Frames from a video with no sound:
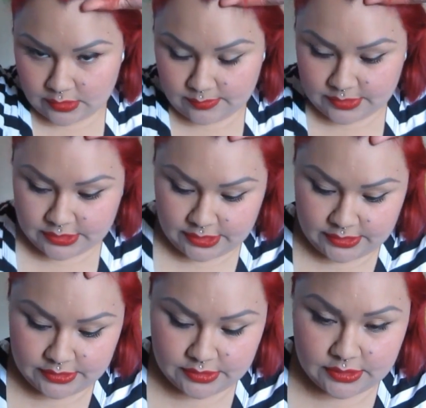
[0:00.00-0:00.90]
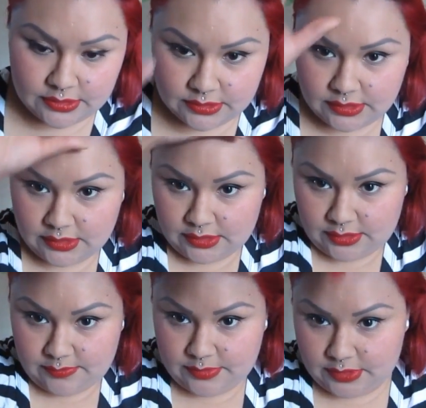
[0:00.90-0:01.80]
I'm going to change this
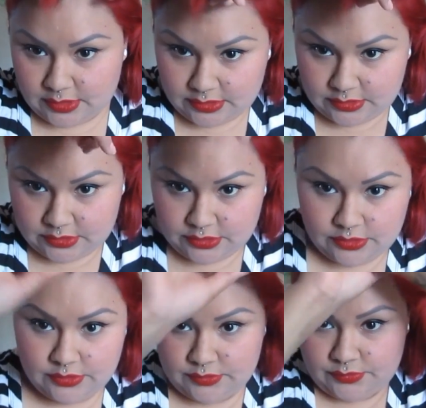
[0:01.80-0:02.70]
clip to